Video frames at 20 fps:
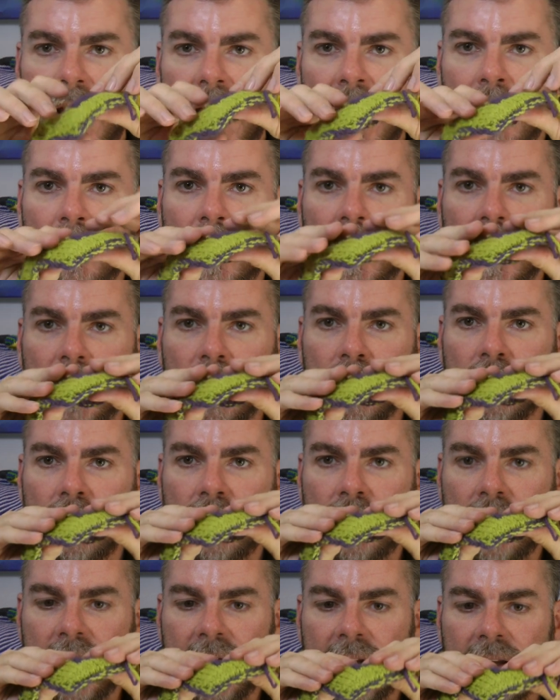And what I
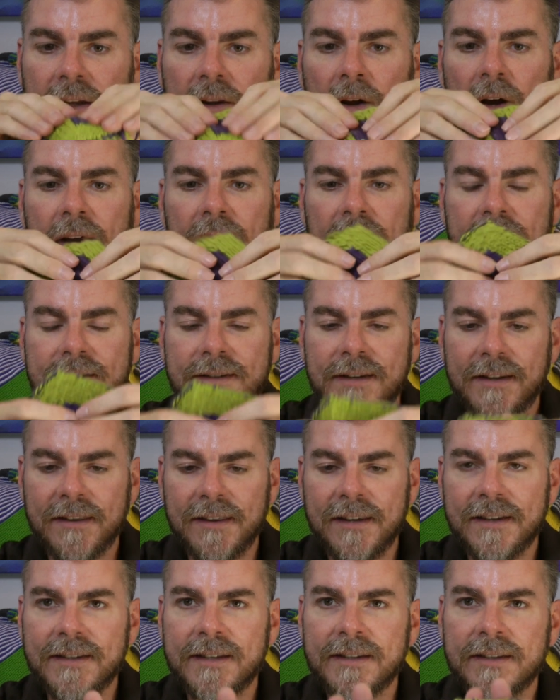really like is
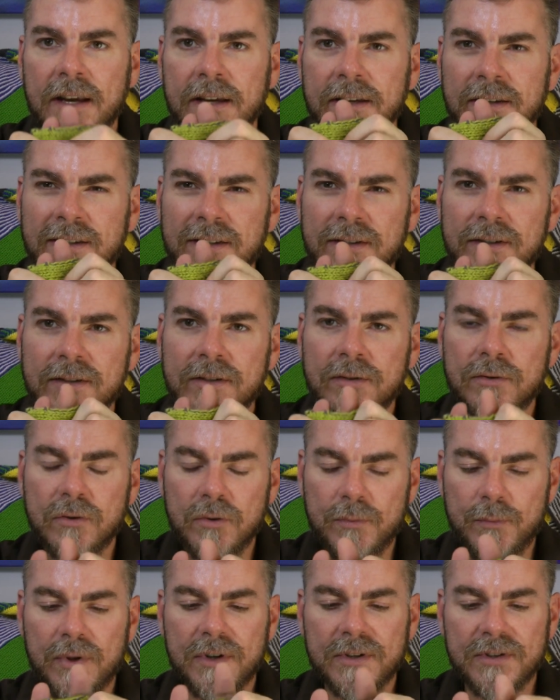that this is a
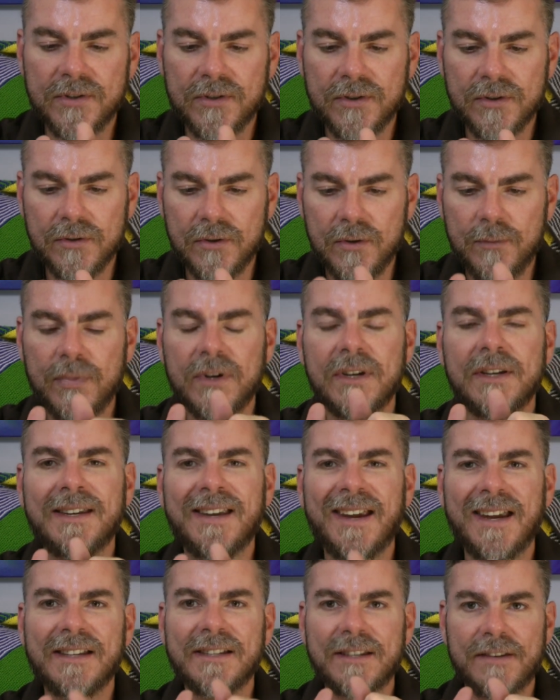super, super
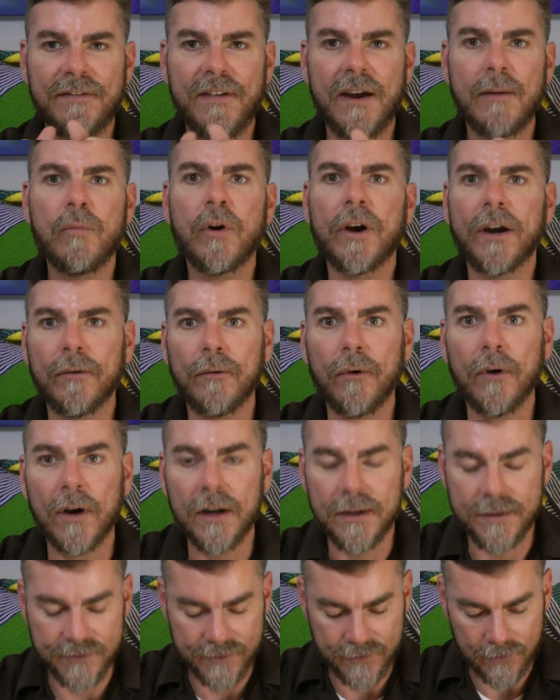dense fabric, right?